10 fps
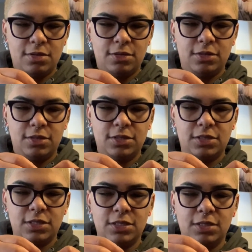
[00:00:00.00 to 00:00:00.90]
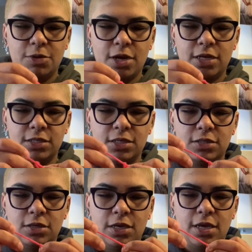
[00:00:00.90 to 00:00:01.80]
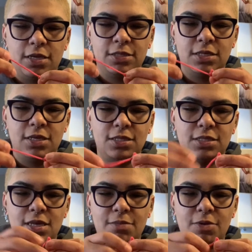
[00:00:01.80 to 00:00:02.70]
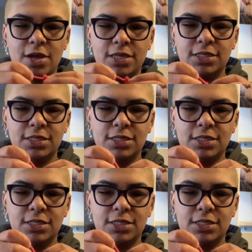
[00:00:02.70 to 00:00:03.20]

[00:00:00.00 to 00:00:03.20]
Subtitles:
This is a process, you guys. It's a process.